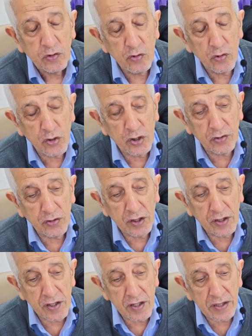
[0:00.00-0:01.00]
you should
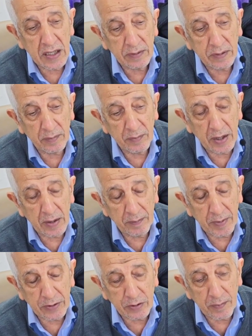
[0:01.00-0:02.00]
decrease the
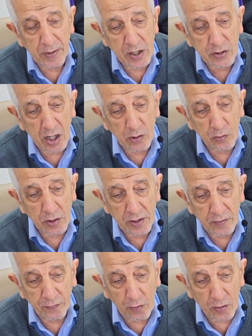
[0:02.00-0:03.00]
blood pressure
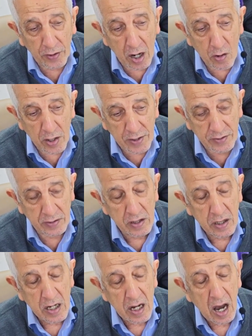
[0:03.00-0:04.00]
within 4 hours,
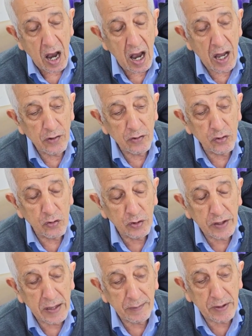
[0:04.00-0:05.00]
and
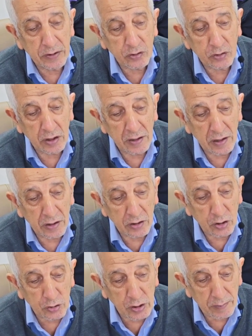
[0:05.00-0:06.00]
you keep
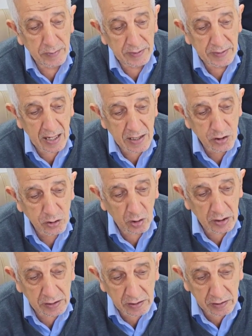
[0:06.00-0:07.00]
the
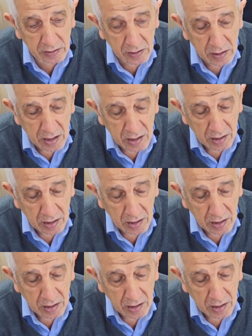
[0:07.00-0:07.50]
diastole